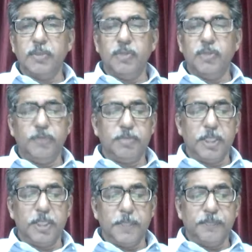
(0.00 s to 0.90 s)
to
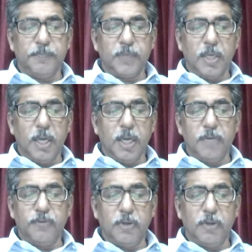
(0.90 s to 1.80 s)
50 and
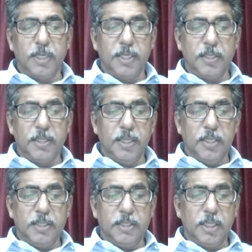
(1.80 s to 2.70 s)
14,
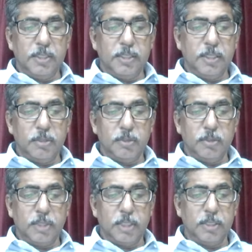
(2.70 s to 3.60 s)

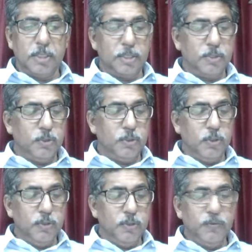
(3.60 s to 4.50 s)
33 to
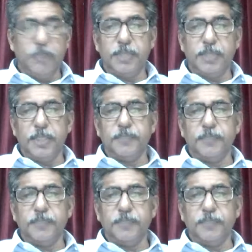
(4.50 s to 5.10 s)
15.